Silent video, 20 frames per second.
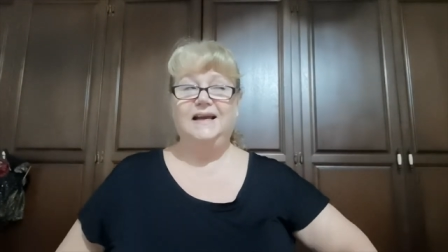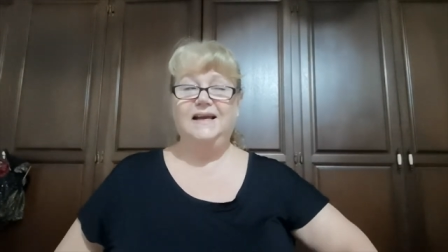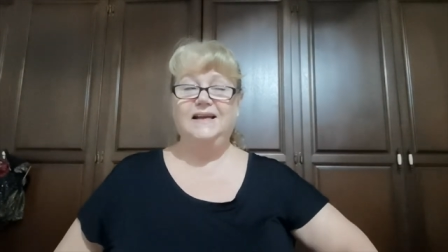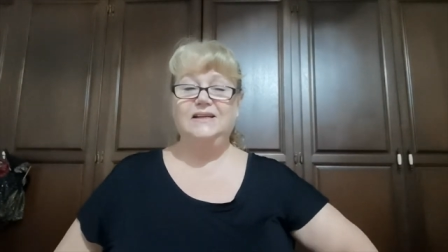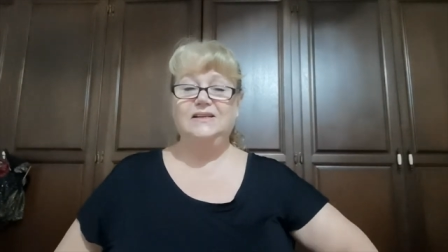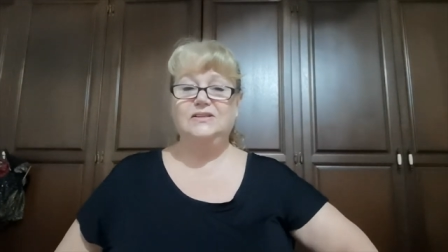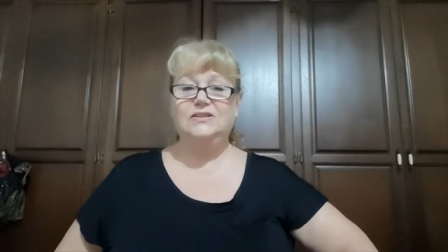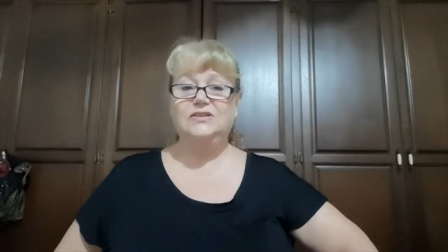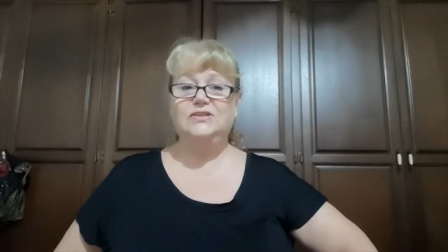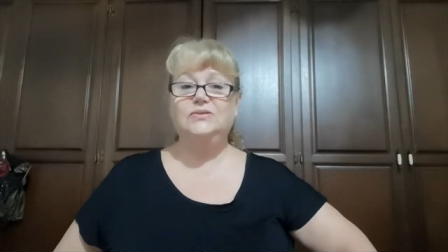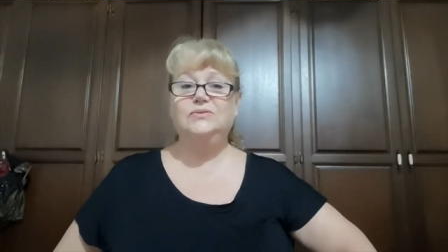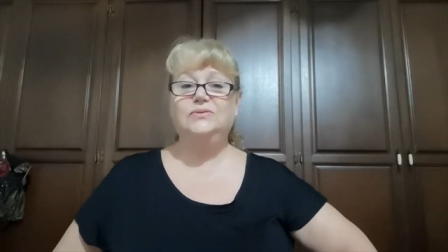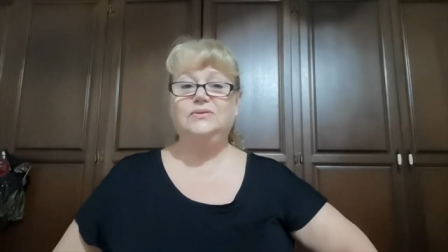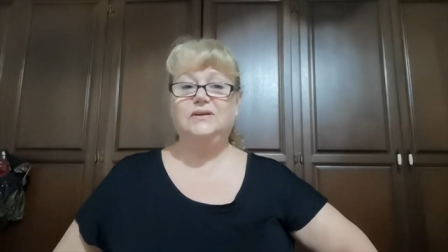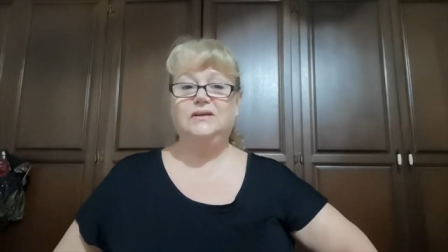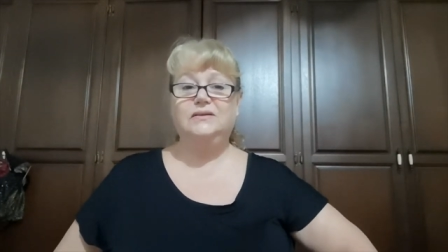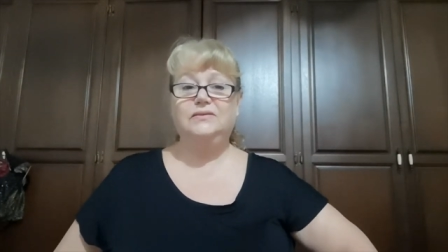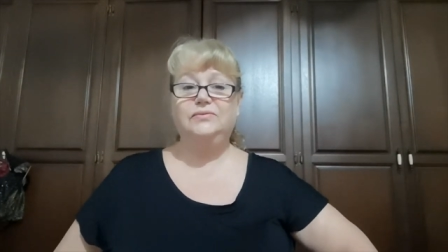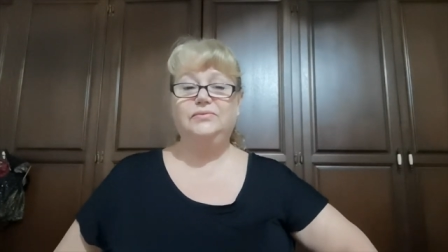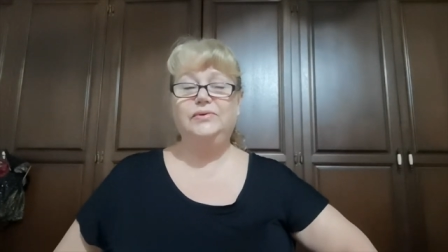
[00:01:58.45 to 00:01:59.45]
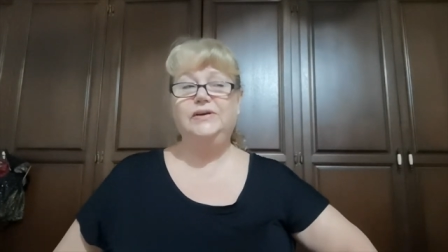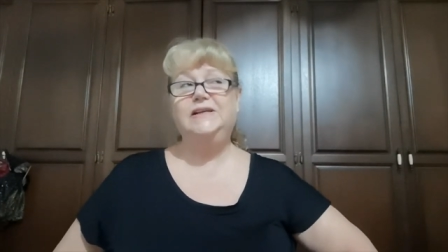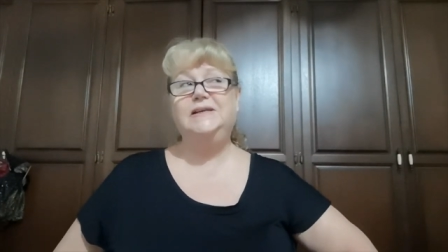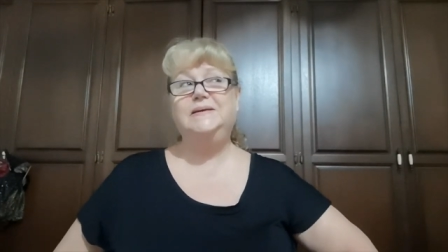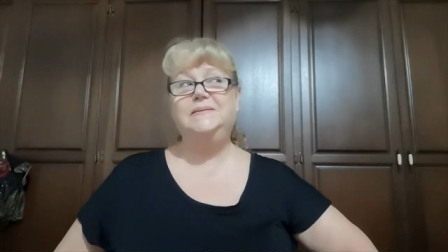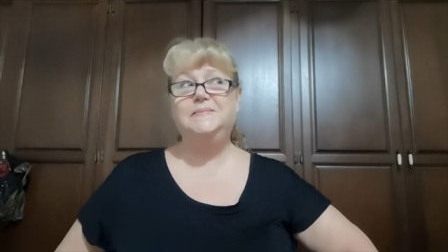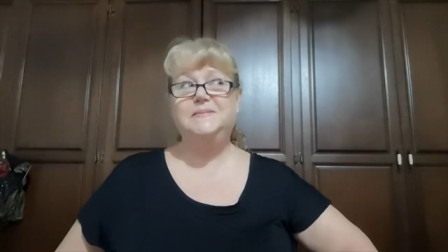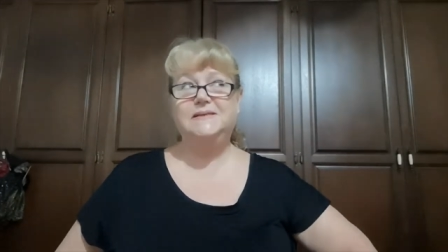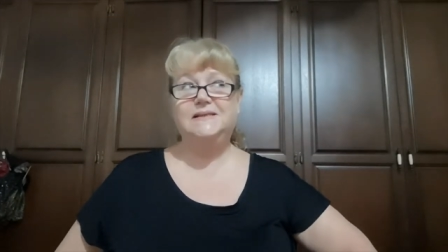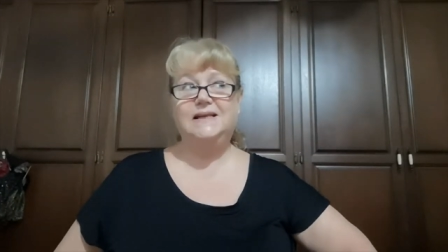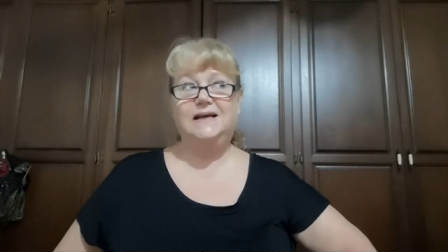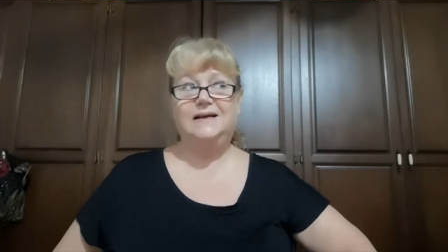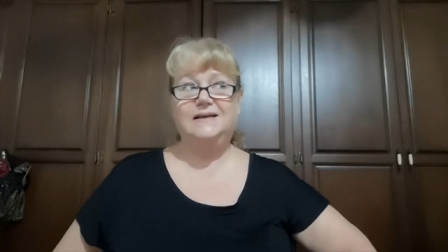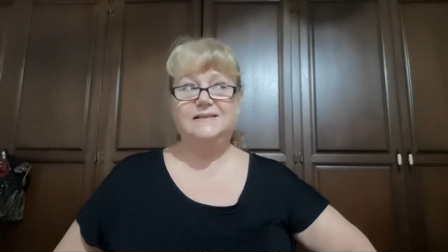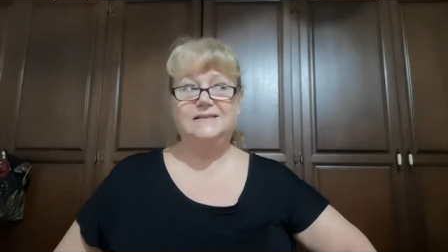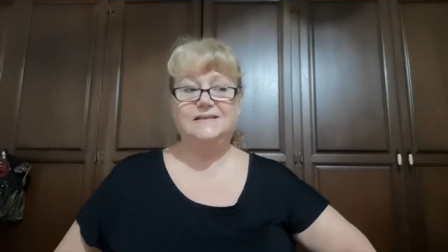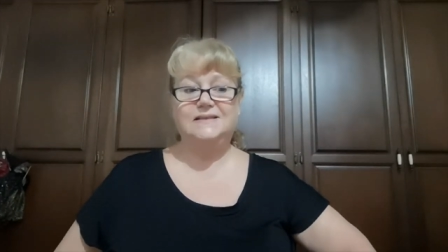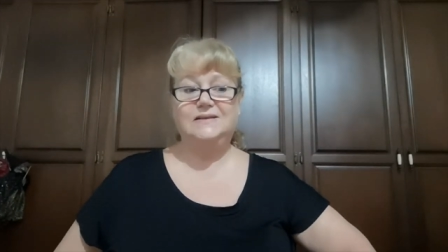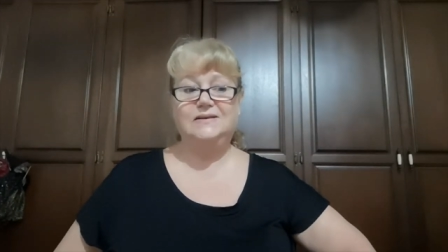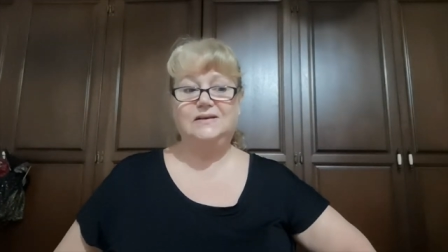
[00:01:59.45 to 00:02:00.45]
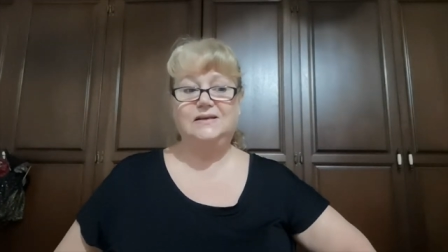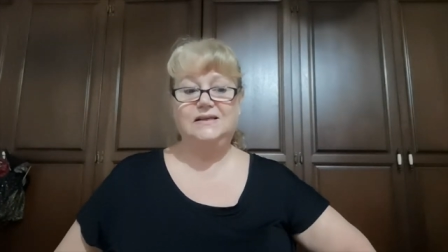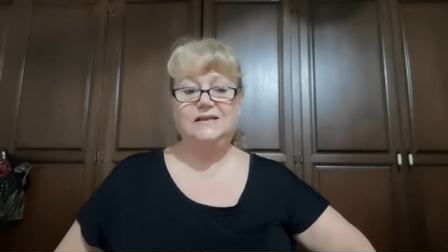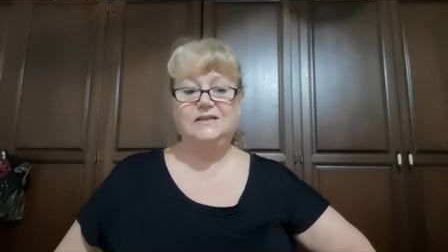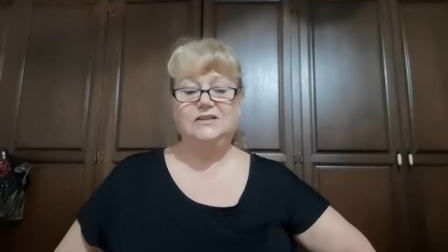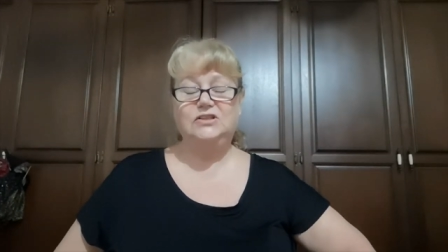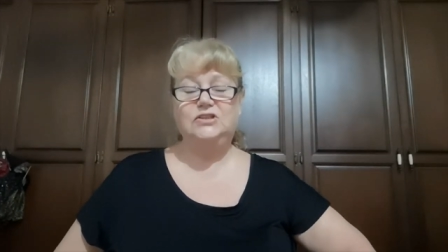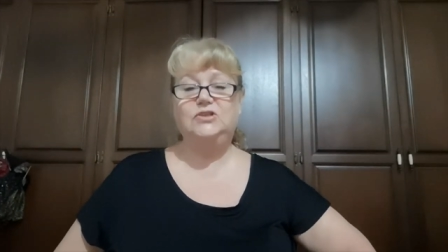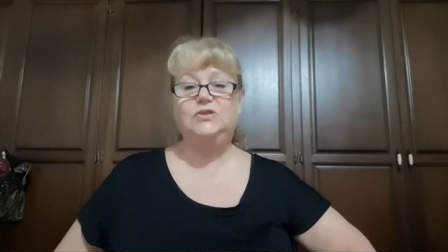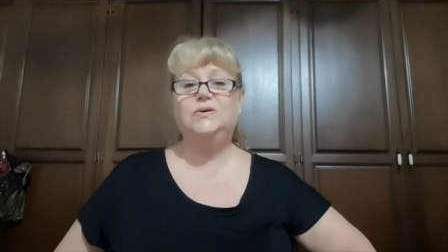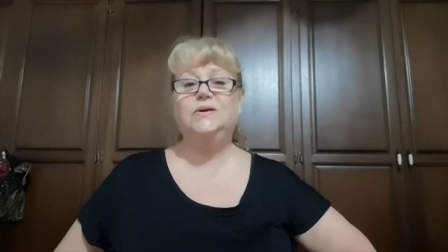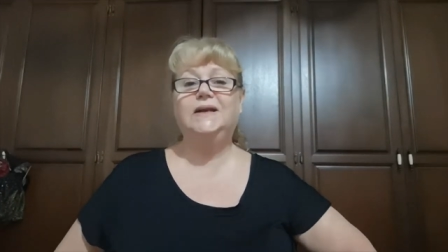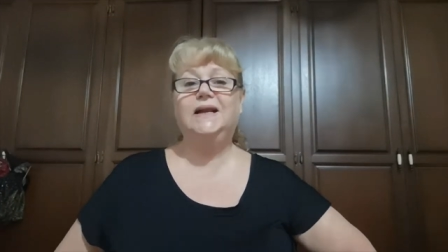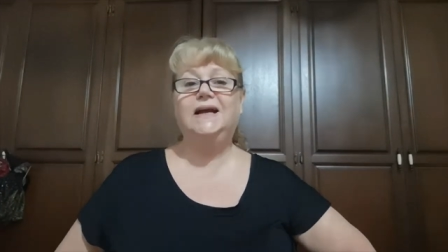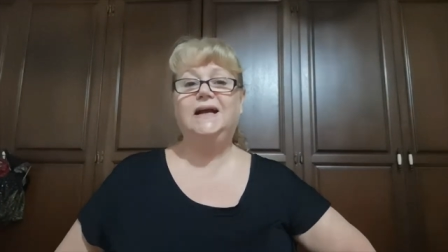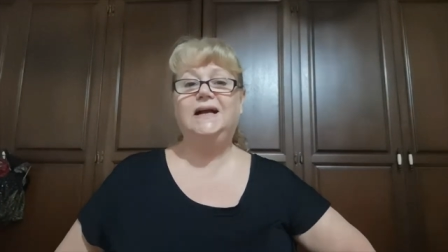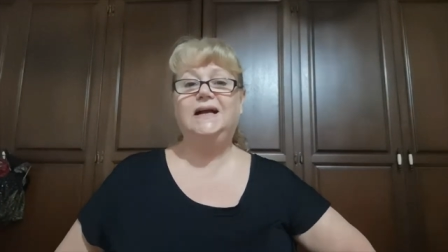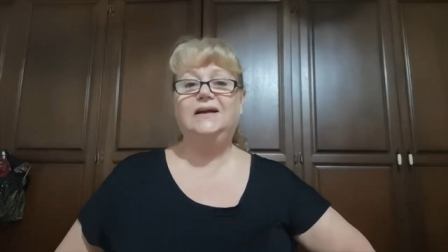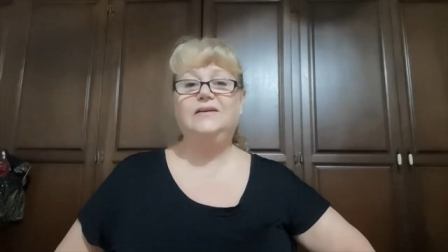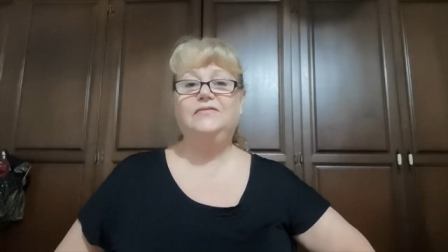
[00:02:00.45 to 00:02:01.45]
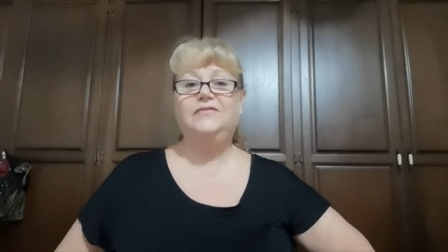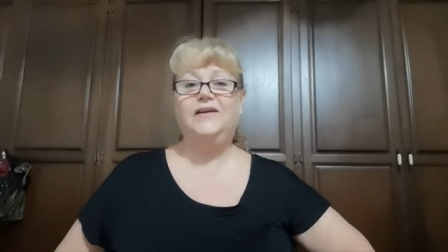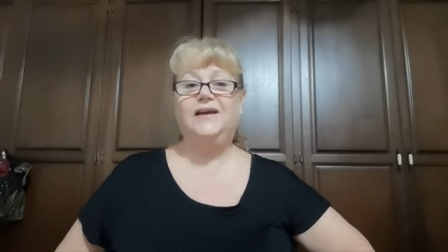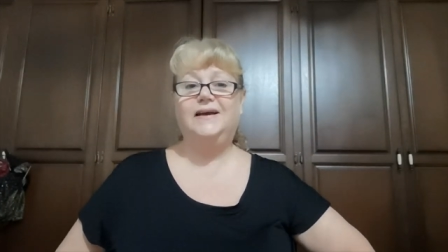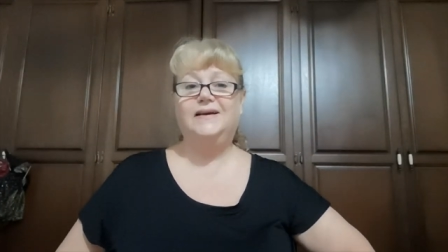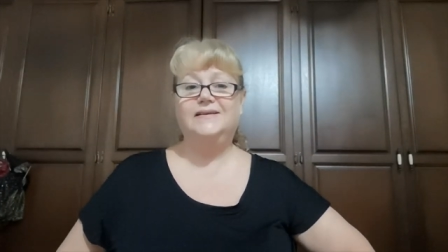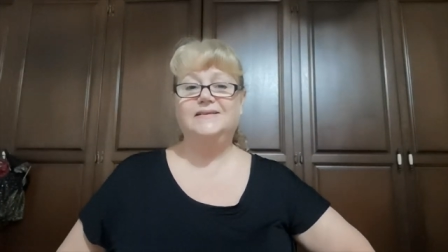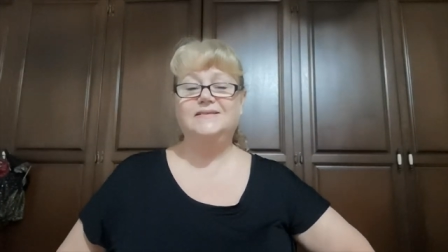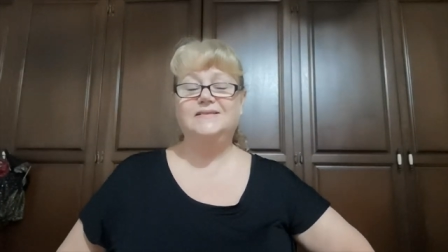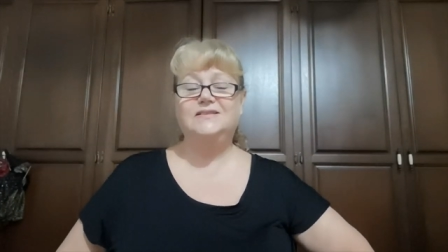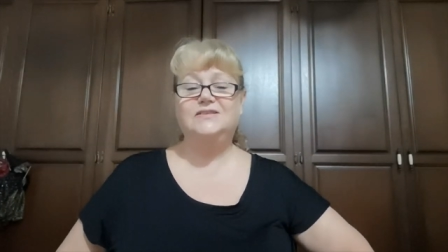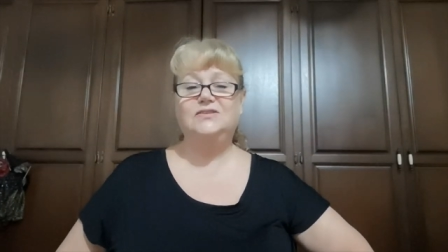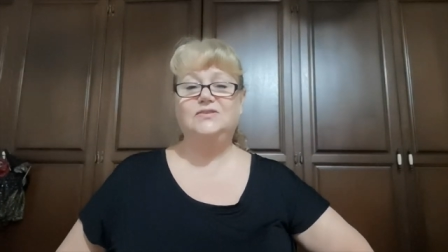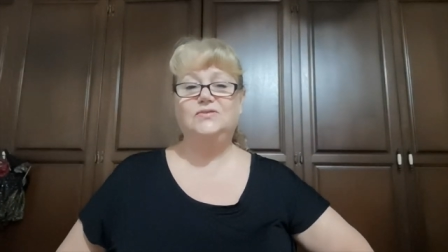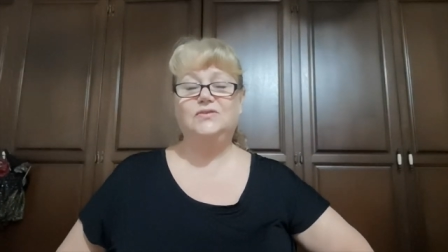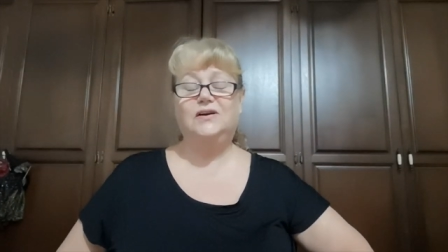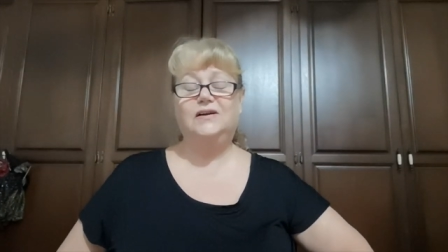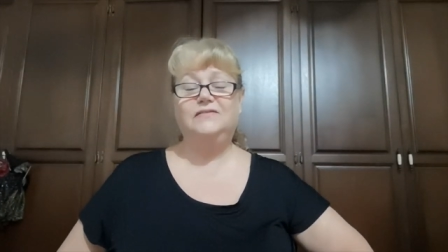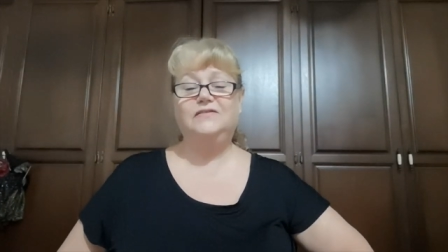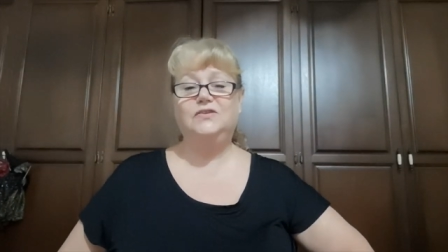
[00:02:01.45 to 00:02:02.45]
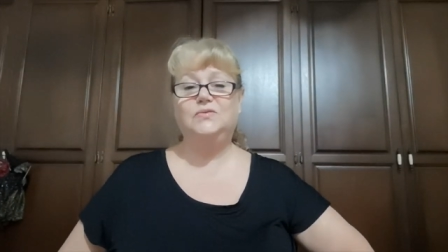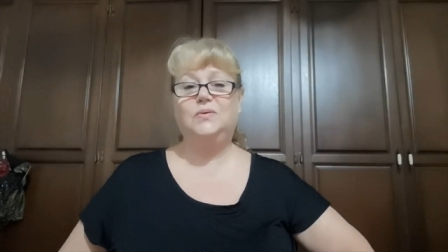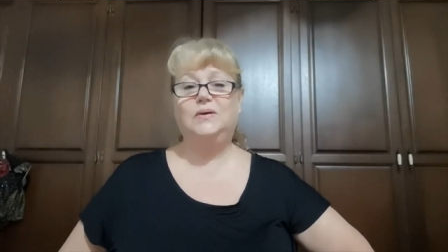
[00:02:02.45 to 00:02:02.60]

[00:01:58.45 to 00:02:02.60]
It took Reeves last night two and a half hours to drive